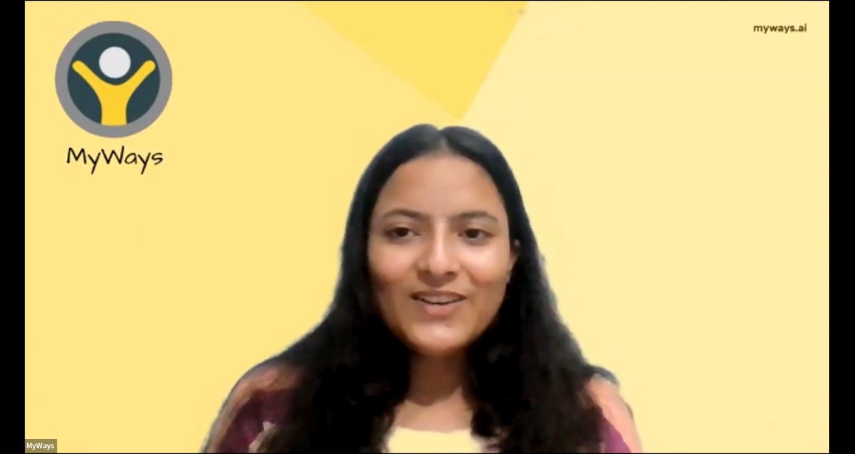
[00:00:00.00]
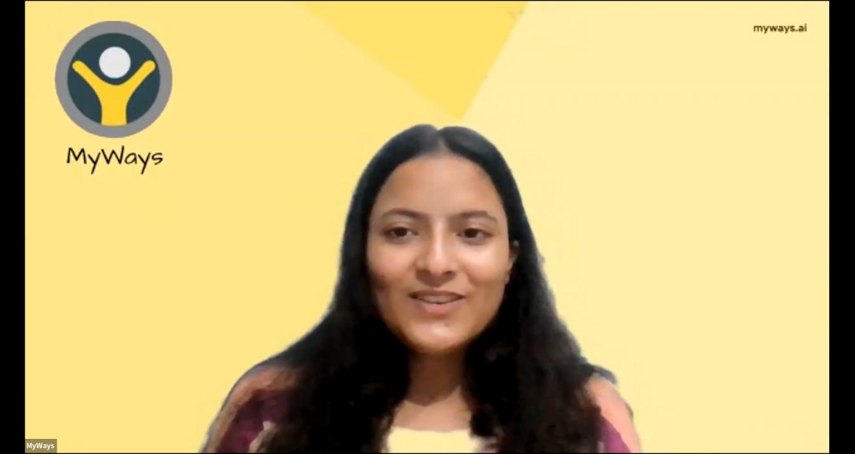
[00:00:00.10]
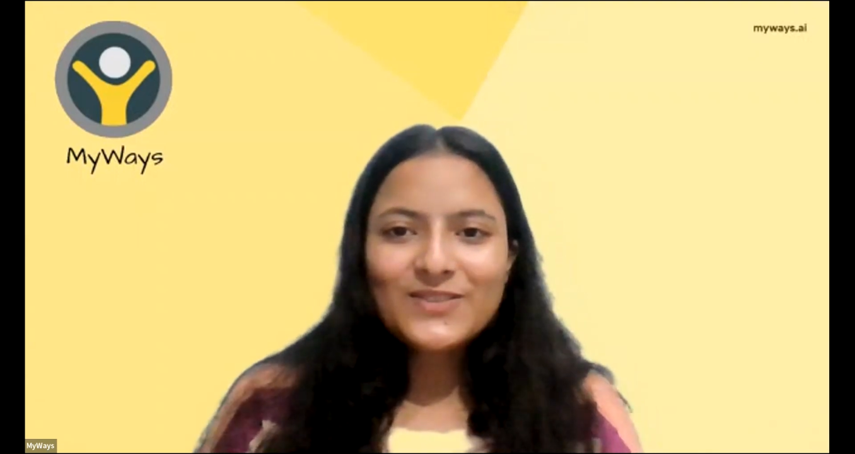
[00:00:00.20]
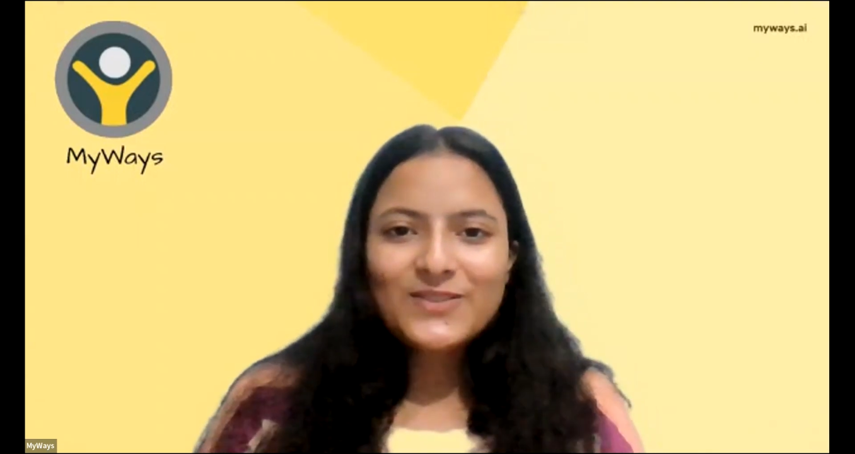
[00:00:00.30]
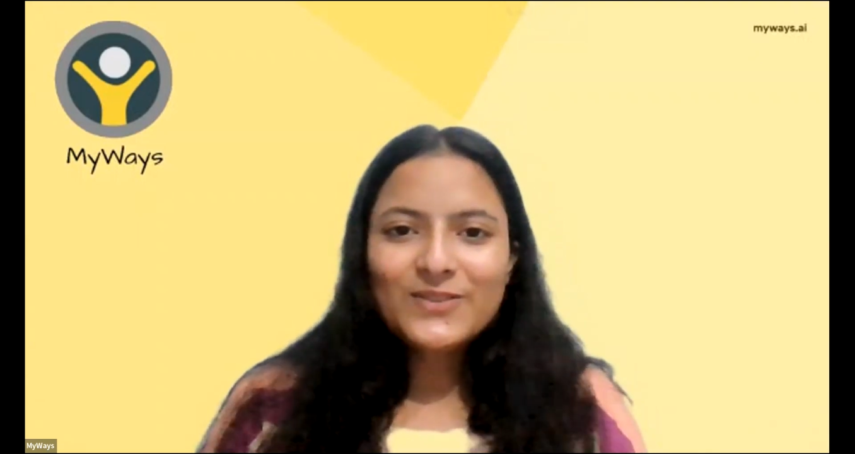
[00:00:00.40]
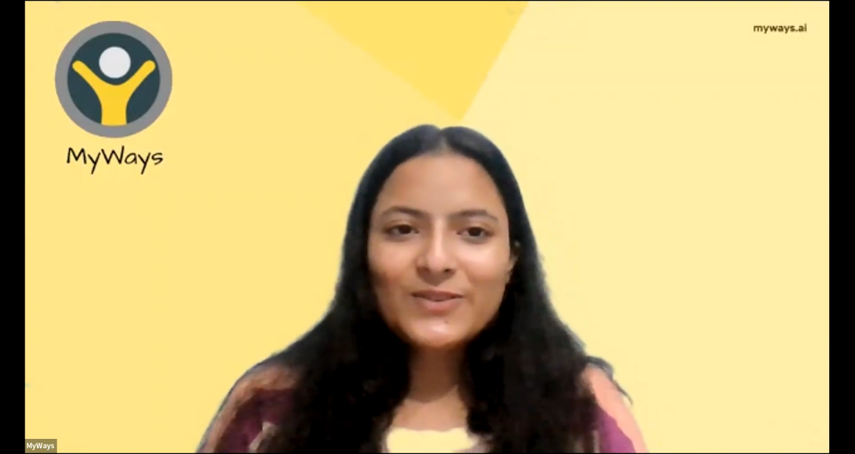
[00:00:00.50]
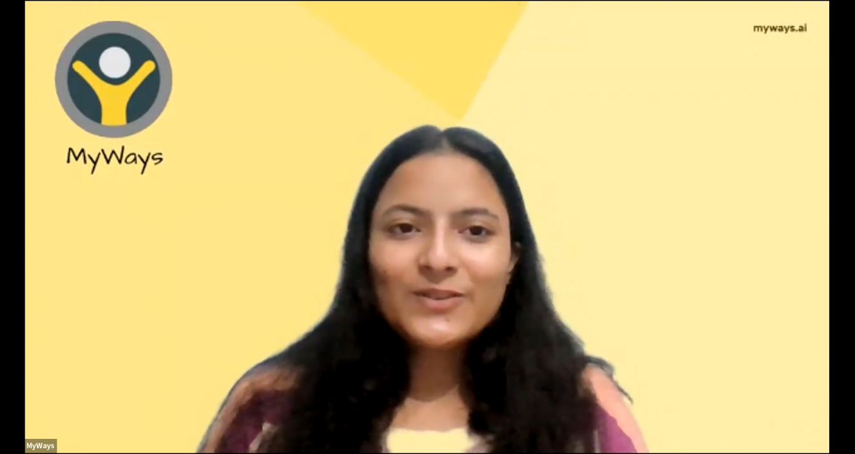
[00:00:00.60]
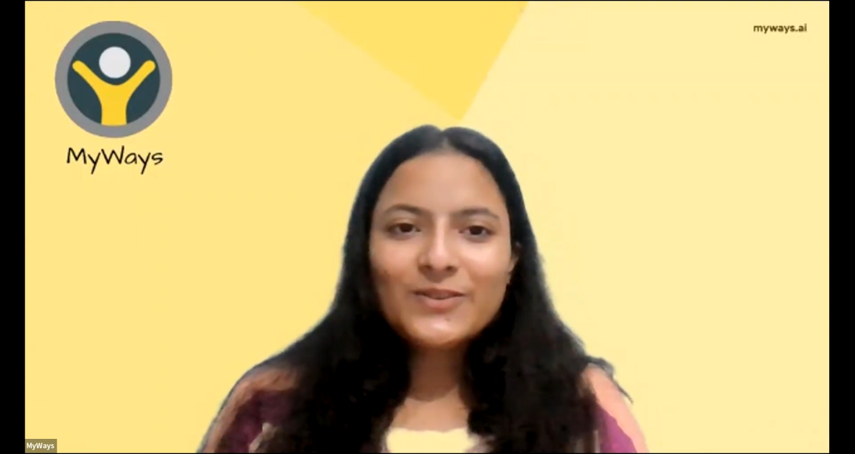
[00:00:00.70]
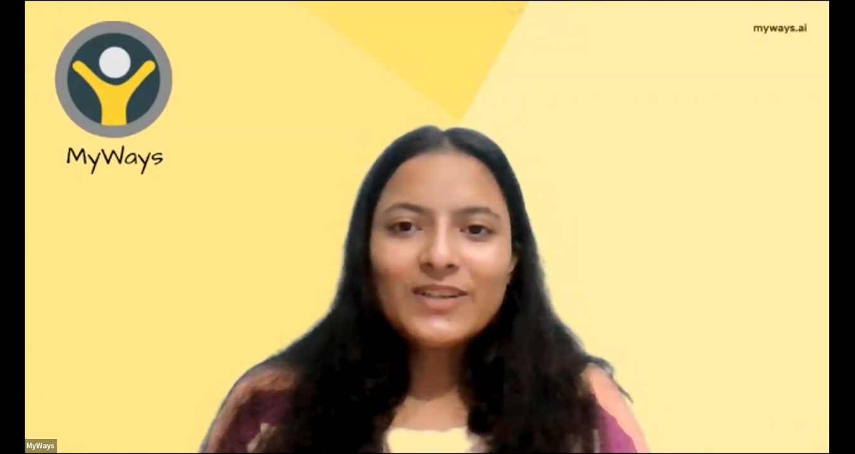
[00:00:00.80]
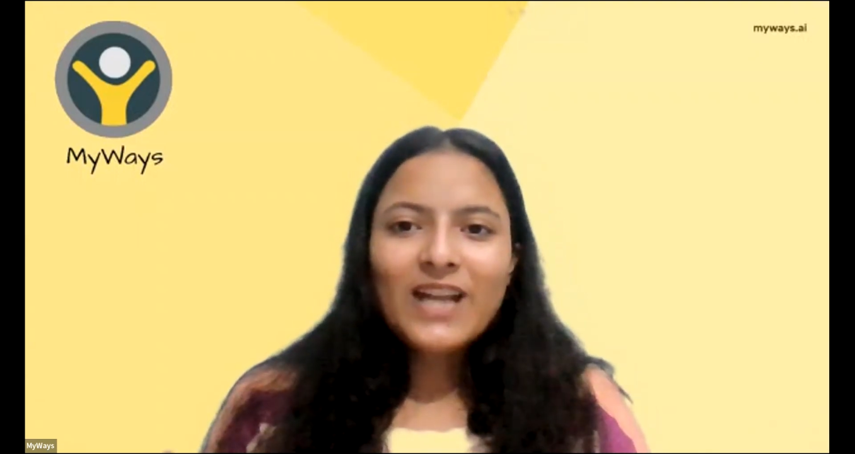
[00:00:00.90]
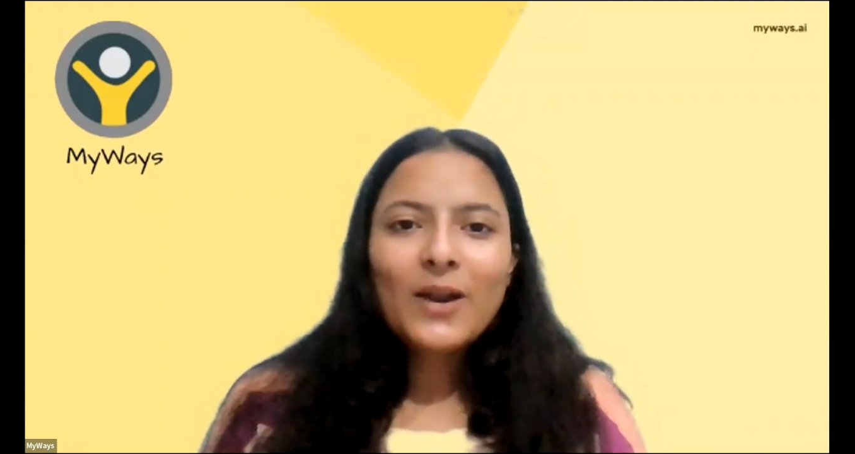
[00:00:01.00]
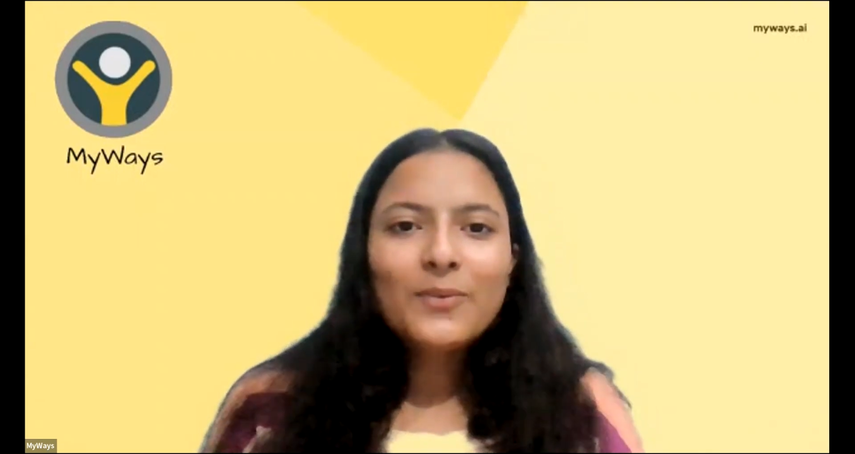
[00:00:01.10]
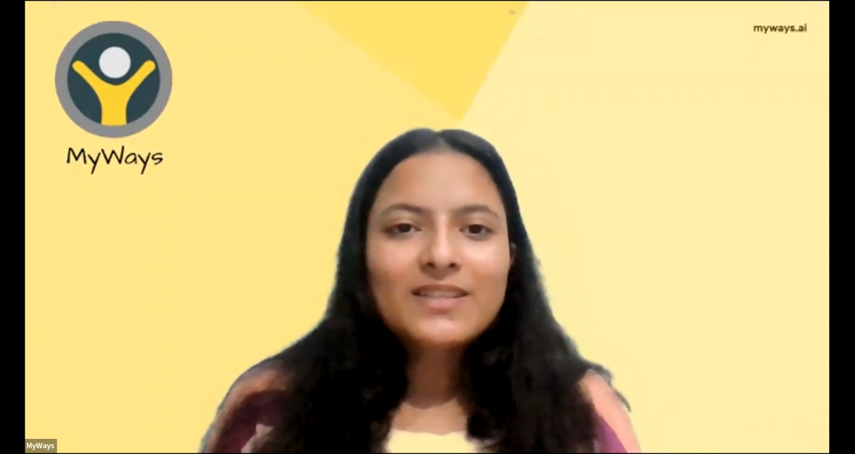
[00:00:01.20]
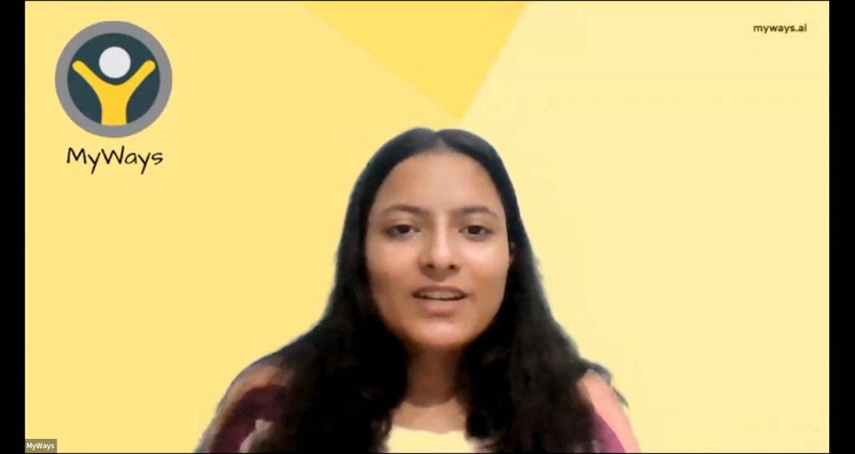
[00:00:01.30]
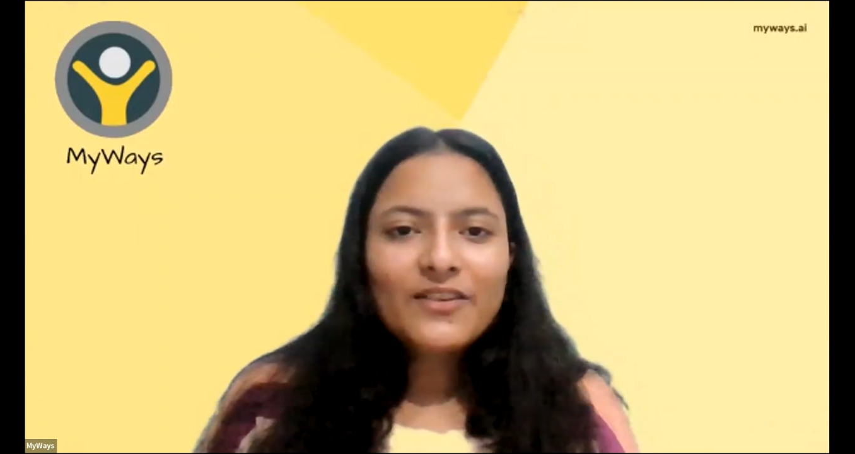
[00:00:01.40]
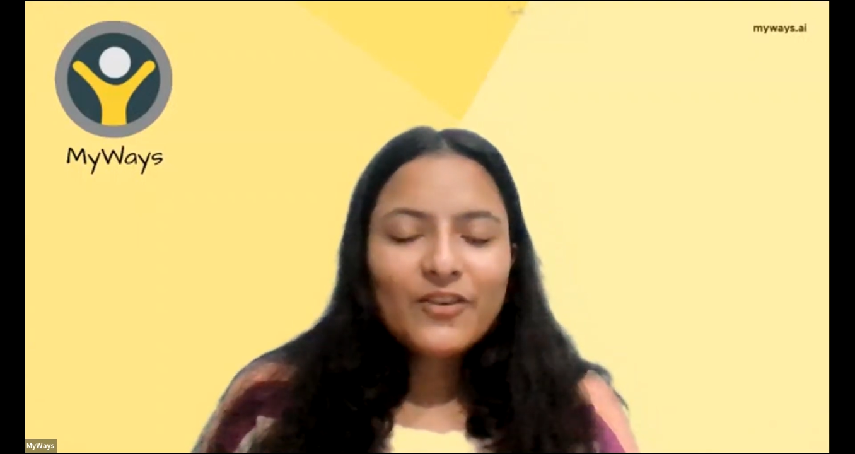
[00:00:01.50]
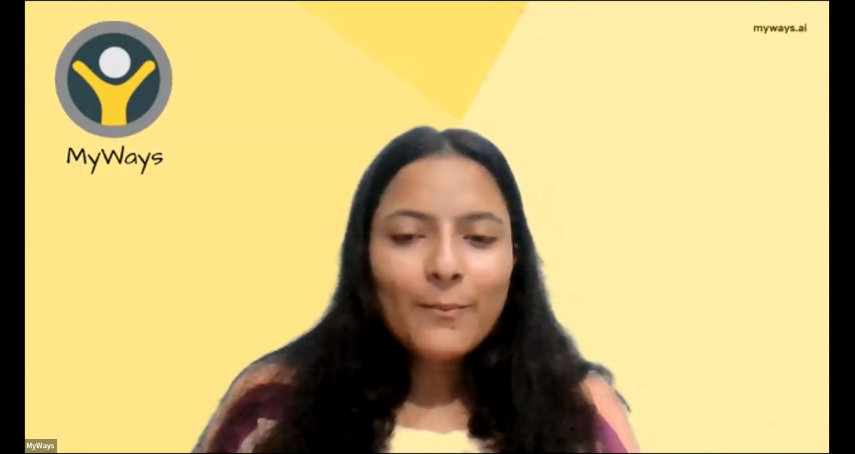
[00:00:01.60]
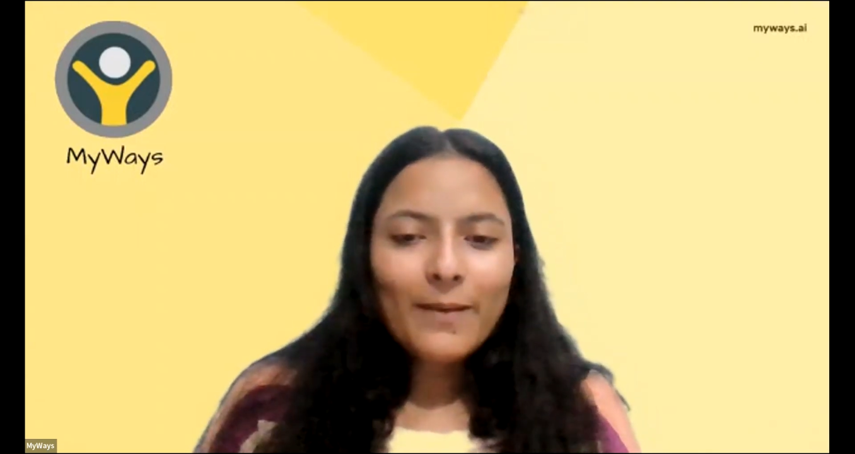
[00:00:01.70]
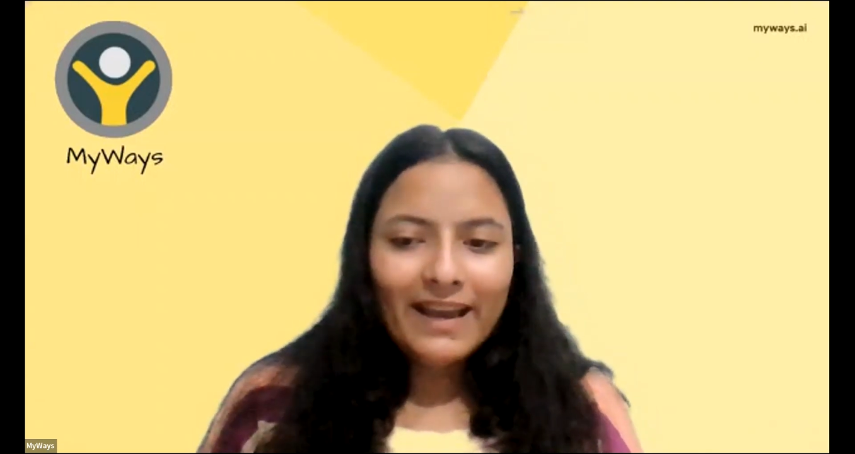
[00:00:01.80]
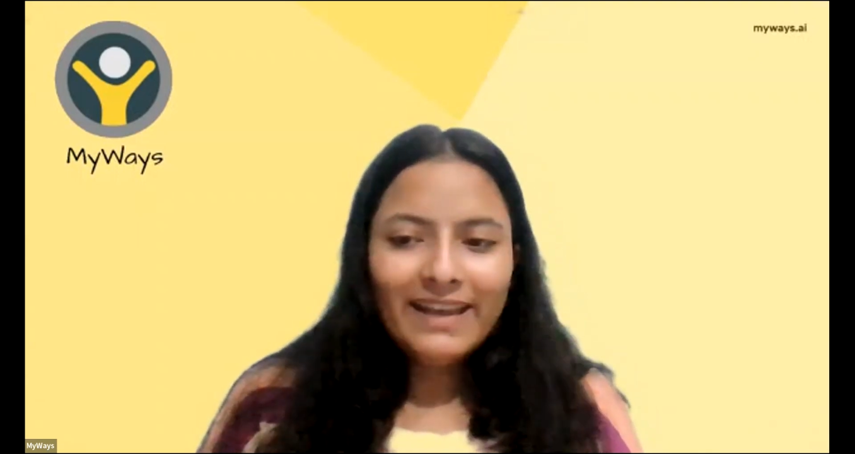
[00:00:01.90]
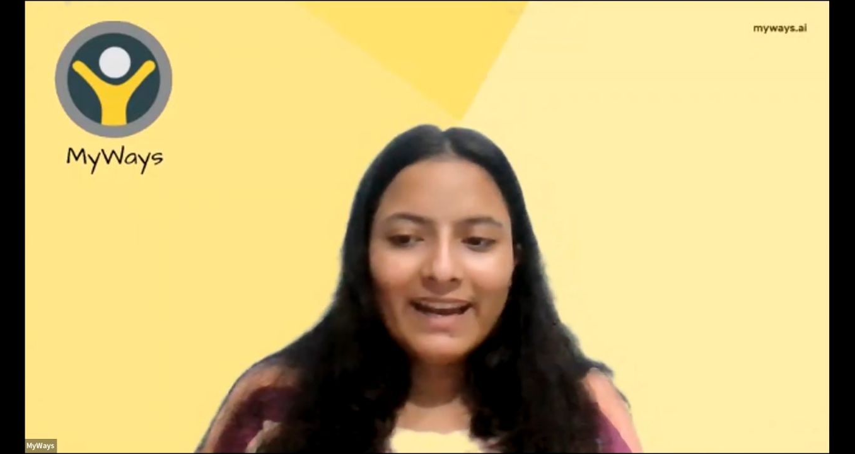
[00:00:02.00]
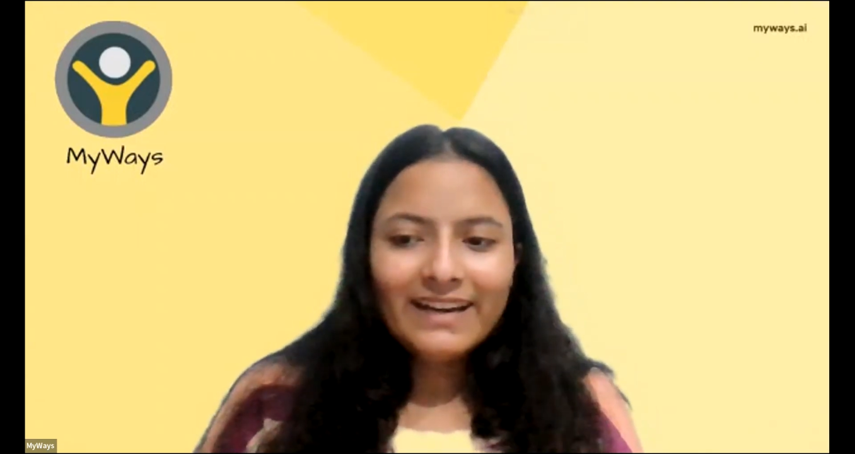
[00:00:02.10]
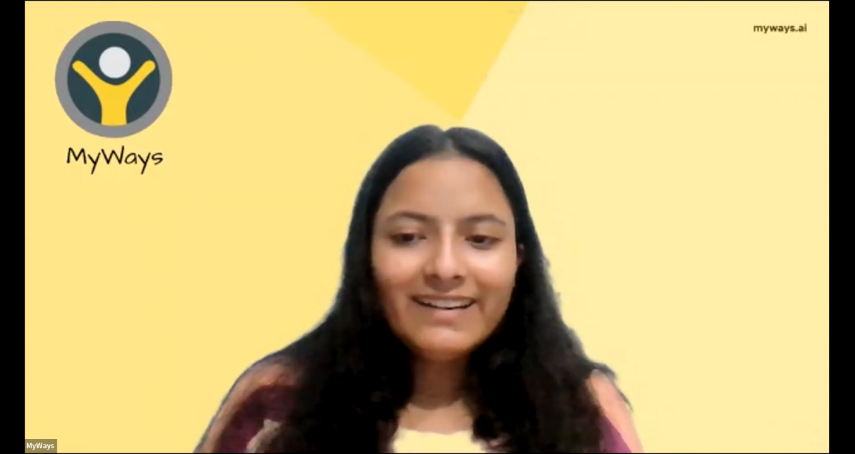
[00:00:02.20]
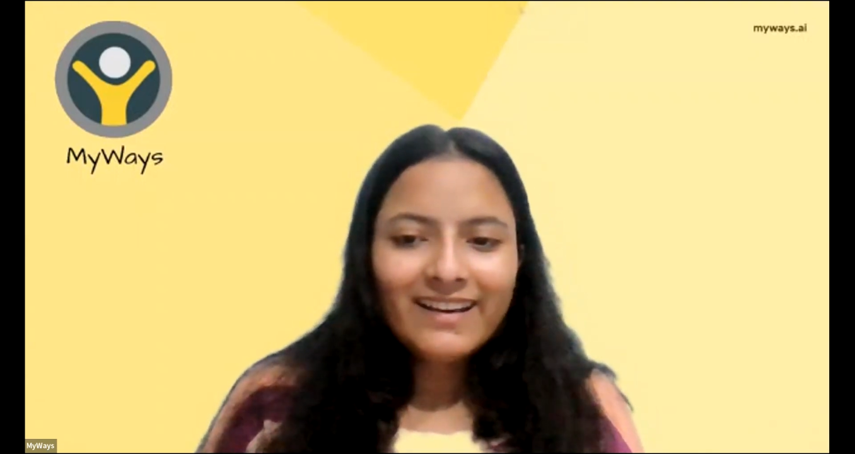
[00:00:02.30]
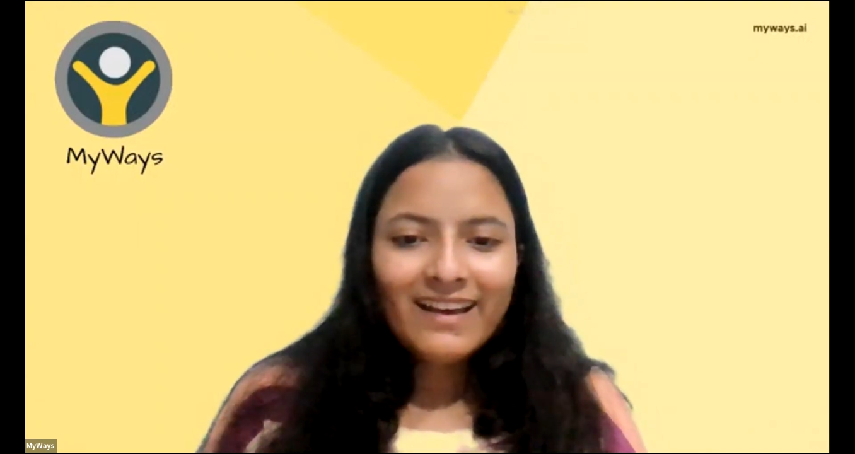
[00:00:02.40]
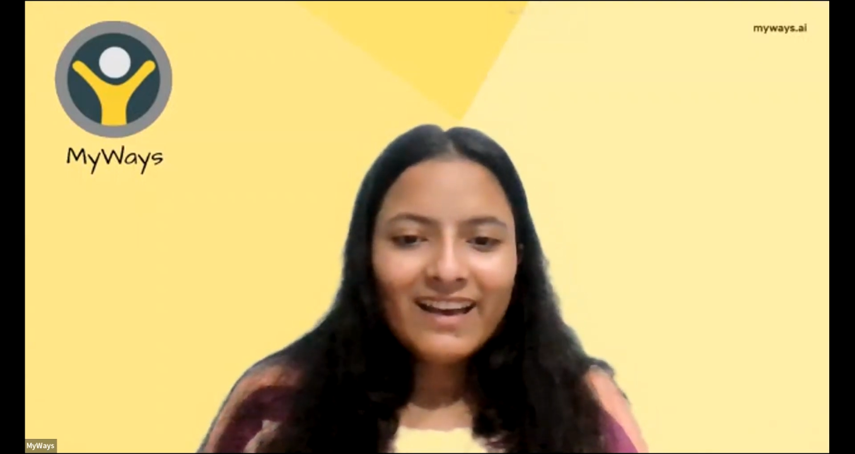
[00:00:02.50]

So that was it from my end.